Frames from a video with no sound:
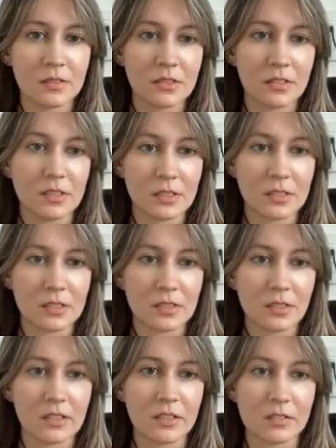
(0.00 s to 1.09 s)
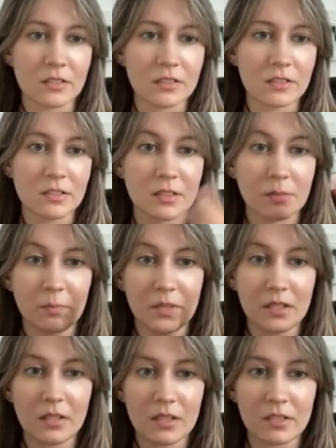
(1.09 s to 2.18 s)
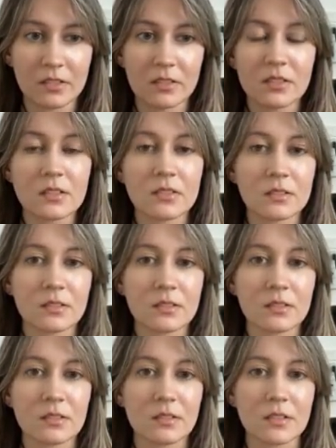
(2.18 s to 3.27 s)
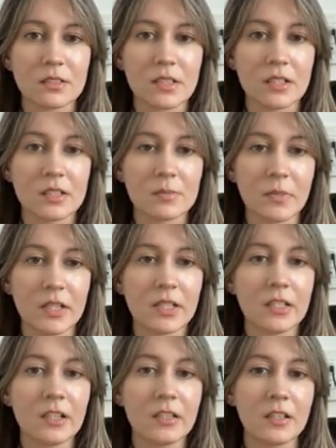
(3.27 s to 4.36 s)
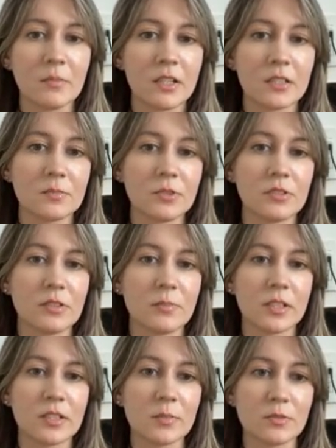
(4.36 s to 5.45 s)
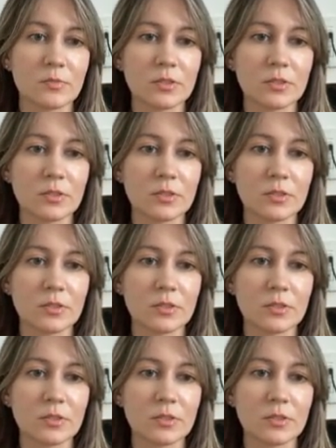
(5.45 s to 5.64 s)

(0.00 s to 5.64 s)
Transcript: these letters, the big letters that says marketing that makes beauty brands bloom.